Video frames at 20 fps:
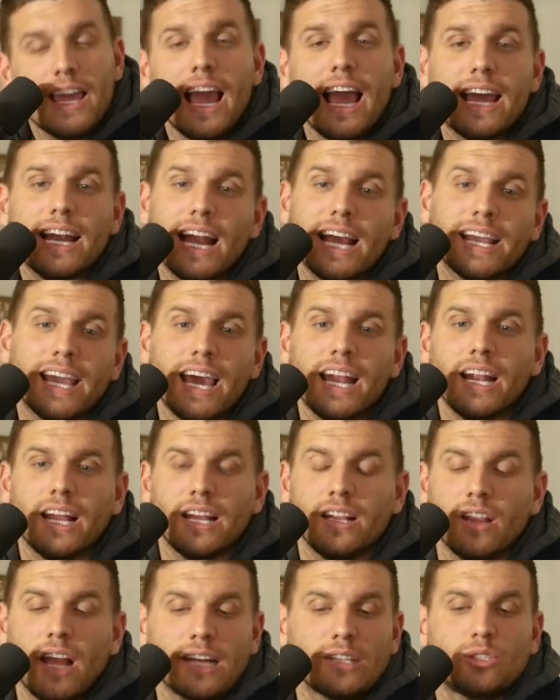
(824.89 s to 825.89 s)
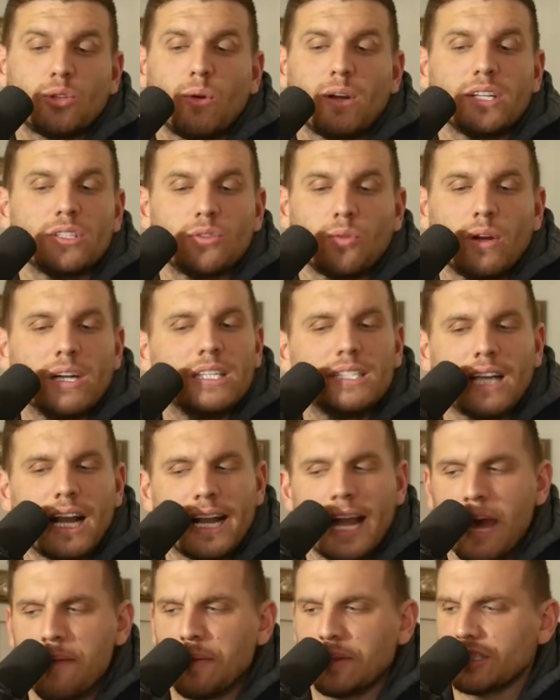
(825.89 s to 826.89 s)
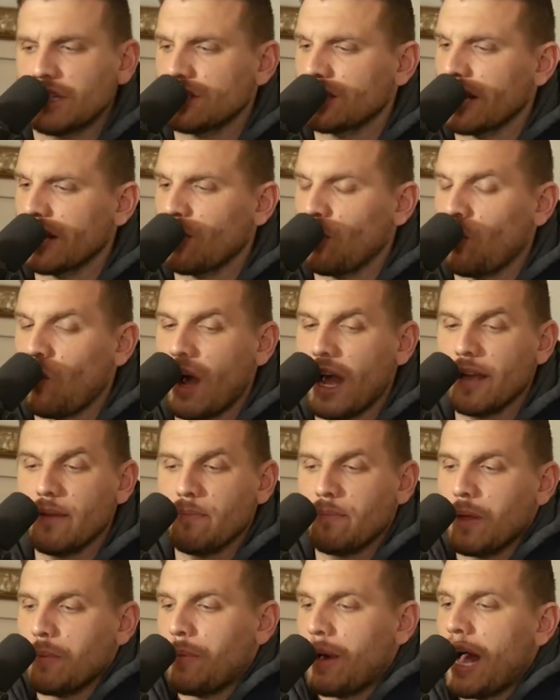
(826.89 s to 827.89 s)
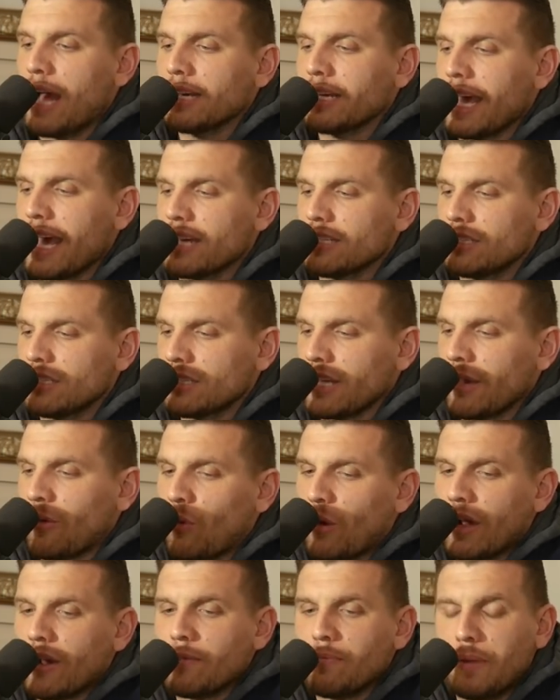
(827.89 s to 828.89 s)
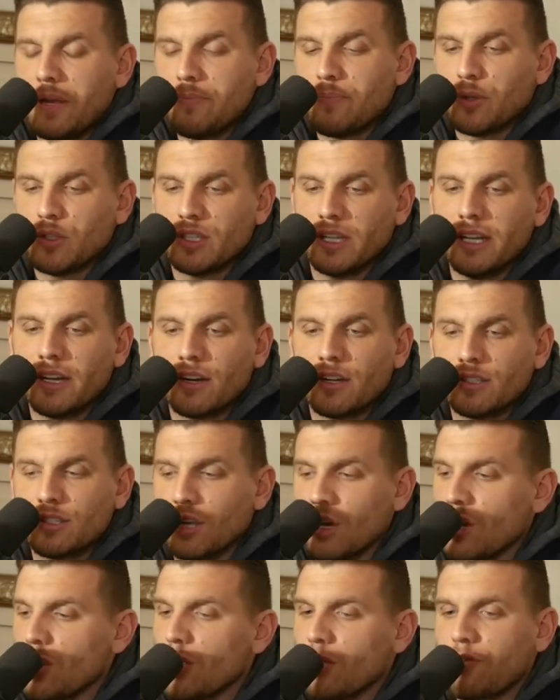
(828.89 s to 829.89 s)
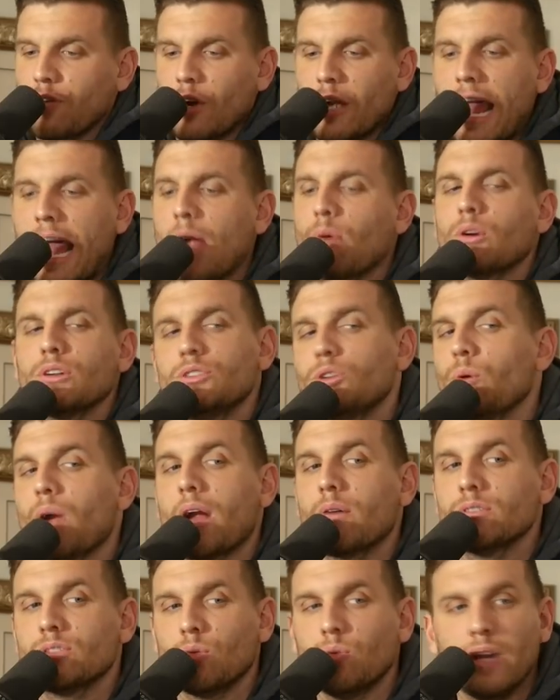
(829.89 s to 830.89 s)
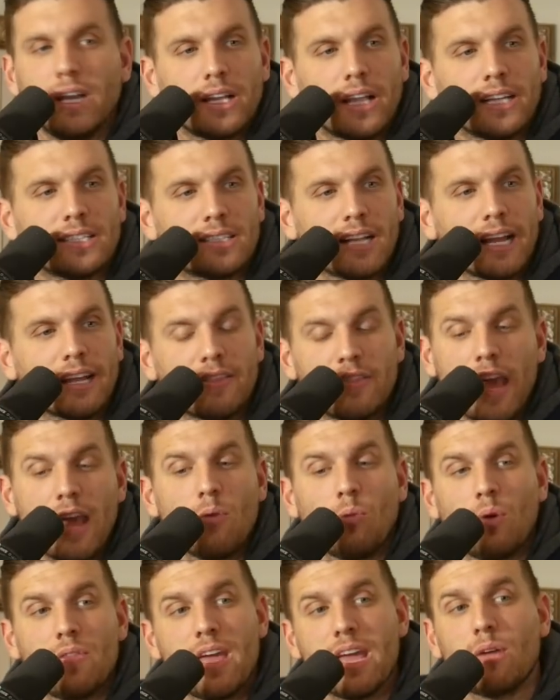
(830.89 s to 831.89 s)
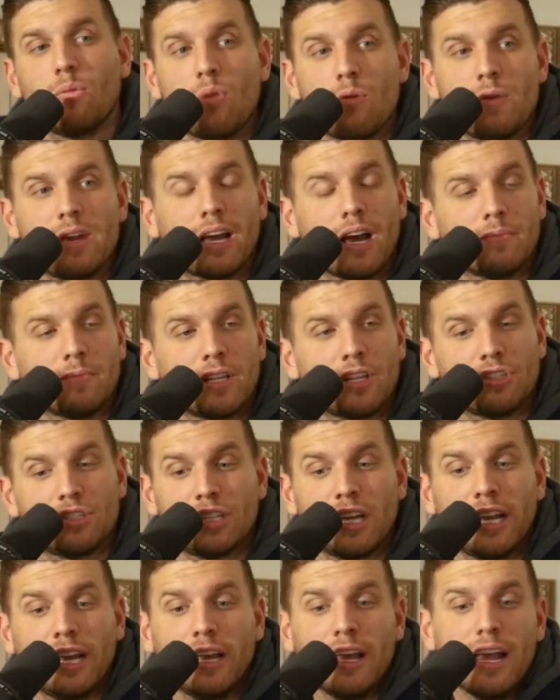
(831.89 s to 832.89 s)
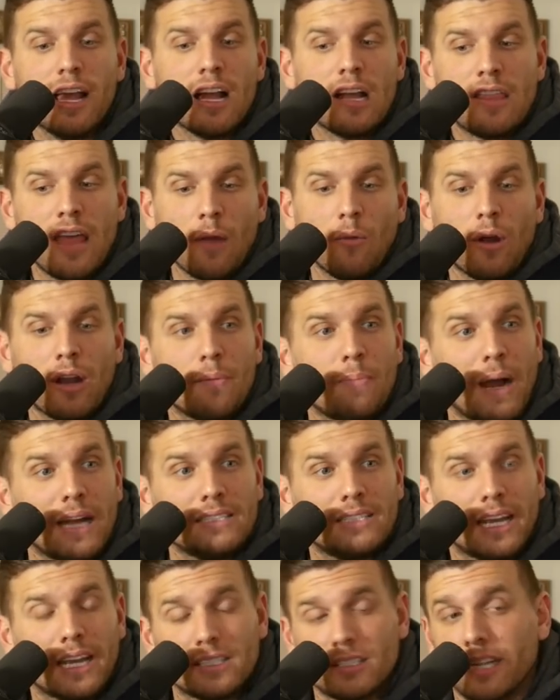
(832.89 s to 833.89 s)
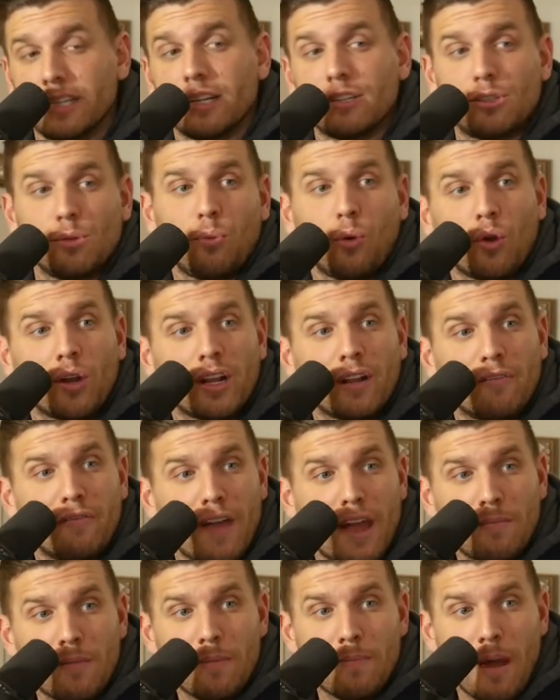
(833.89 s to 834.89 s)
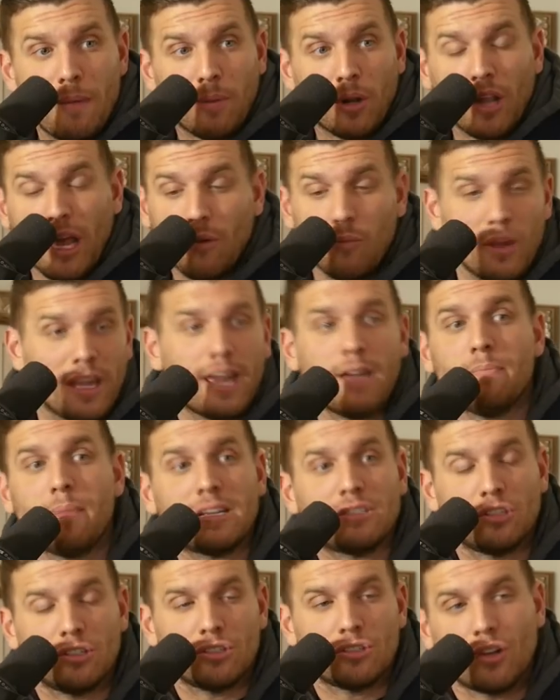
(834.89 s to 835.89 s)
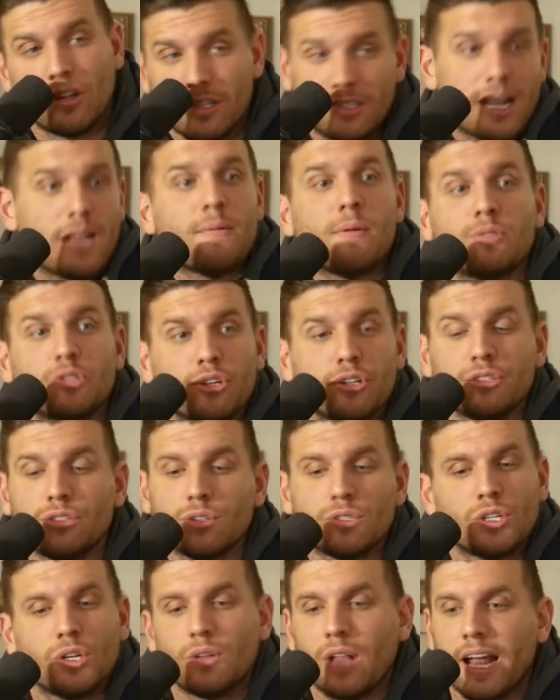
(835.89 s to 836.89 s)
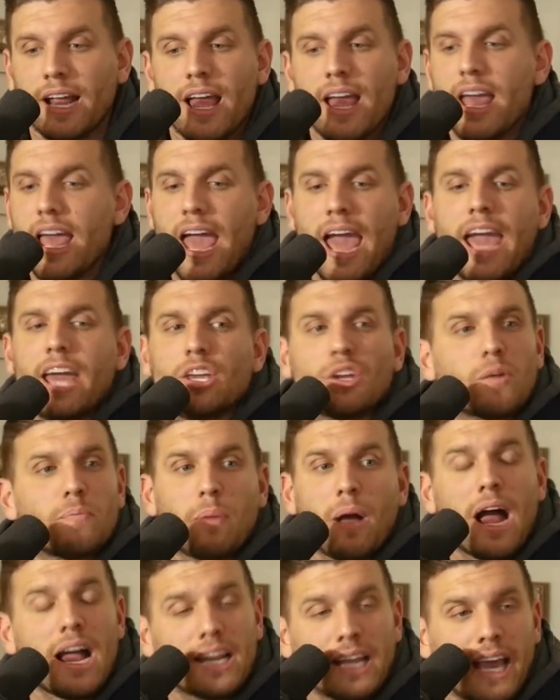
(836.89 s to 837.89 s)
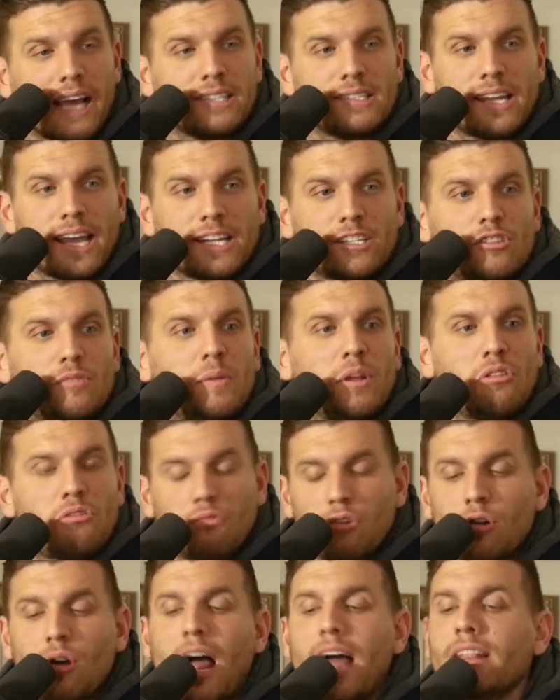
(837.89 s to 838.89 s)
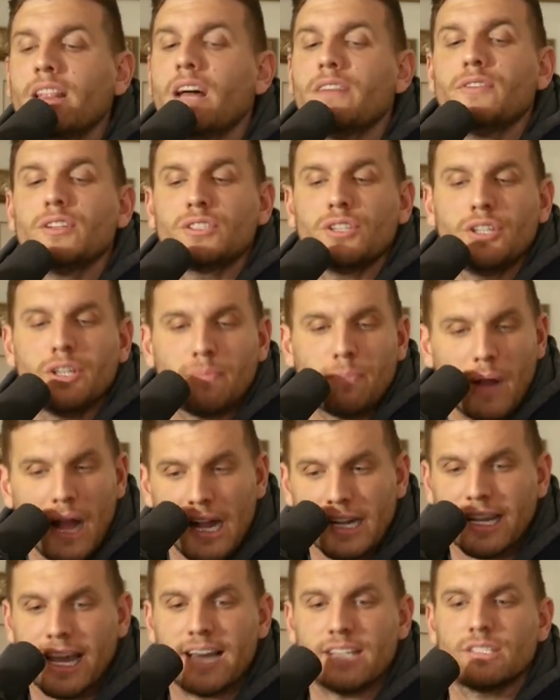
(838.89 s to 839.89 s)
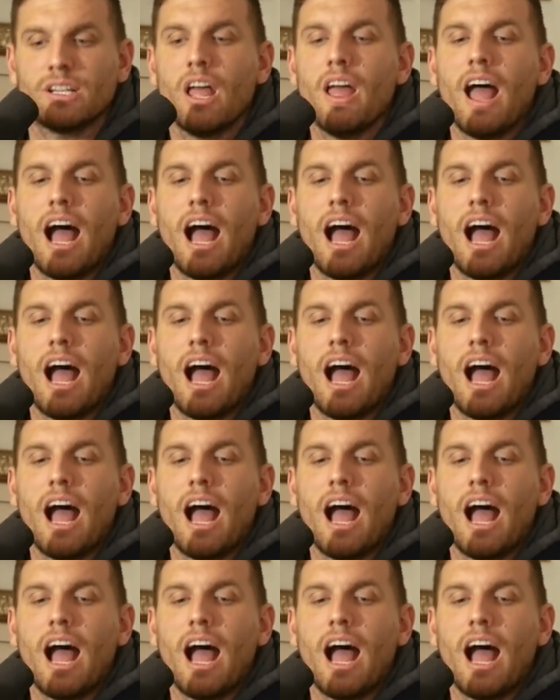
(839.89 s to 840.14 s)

Yeah. And I get it. In like 2020 dynamics, it's like what the podcast is like we're in people's ears for an hour, two hours a week. It's like they when they when we come to their city, they want to buy tickets like they're supporting a family member. Like we get messages all the time. I'm sure you do too. Like, yeah. hey, your podcast gets me through. I love listening to your podcast.